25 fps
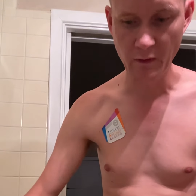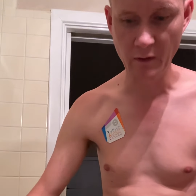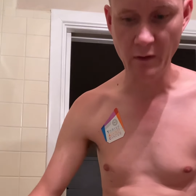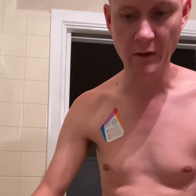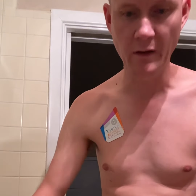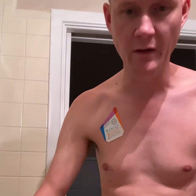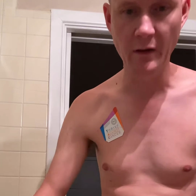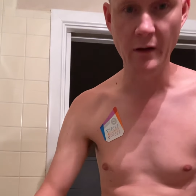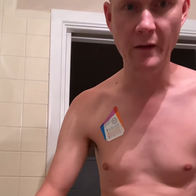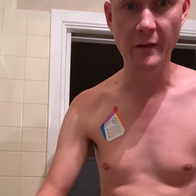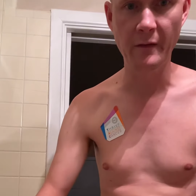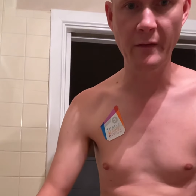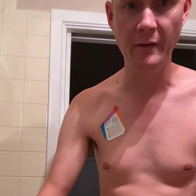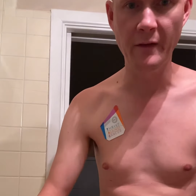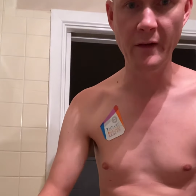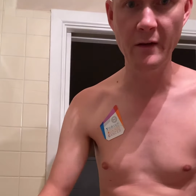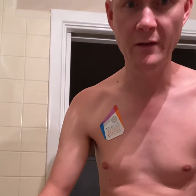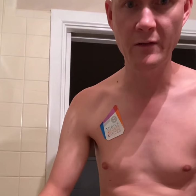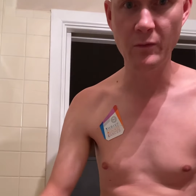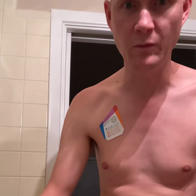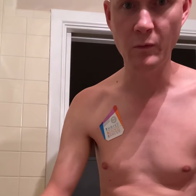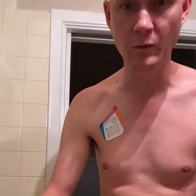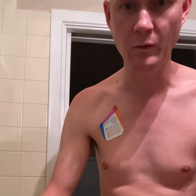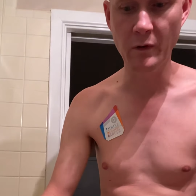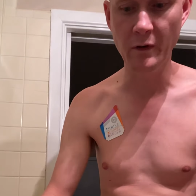And
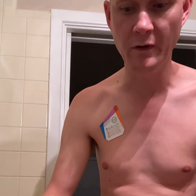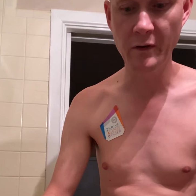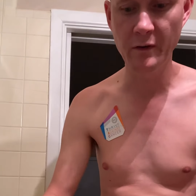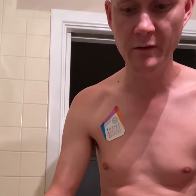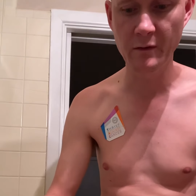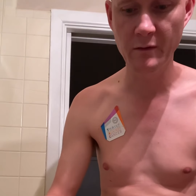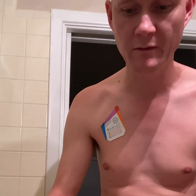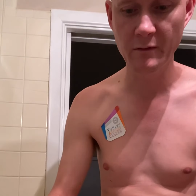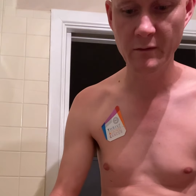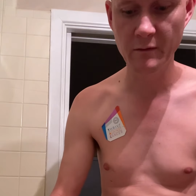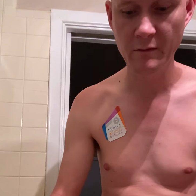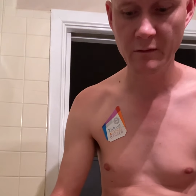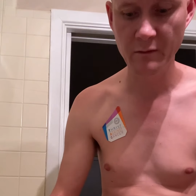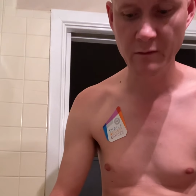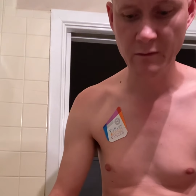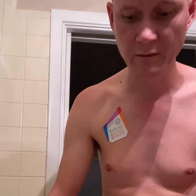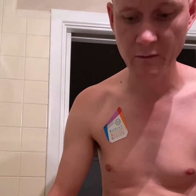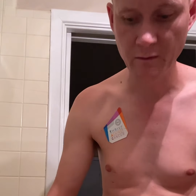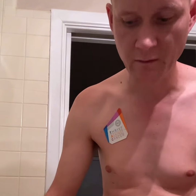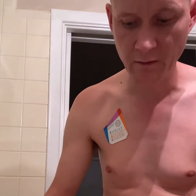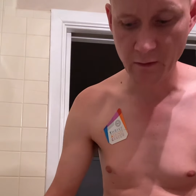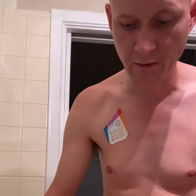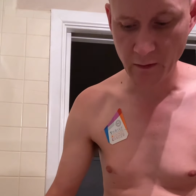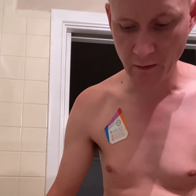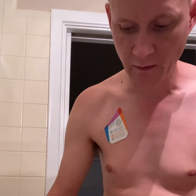this one
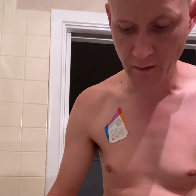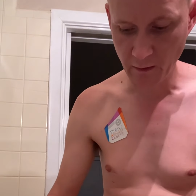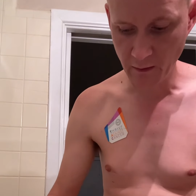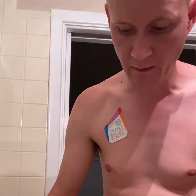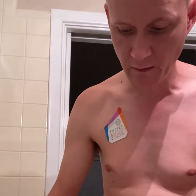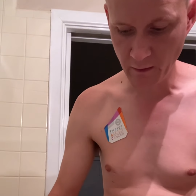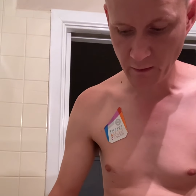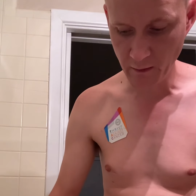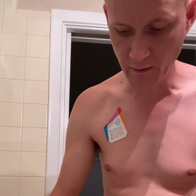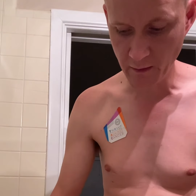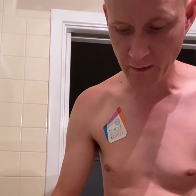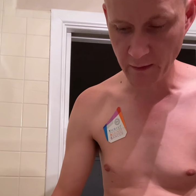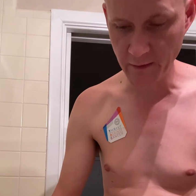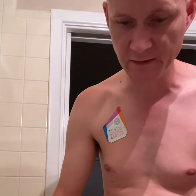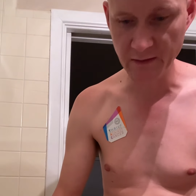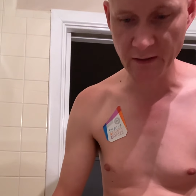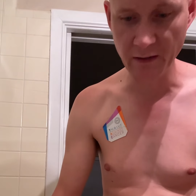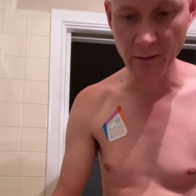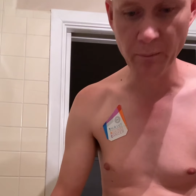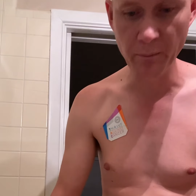is the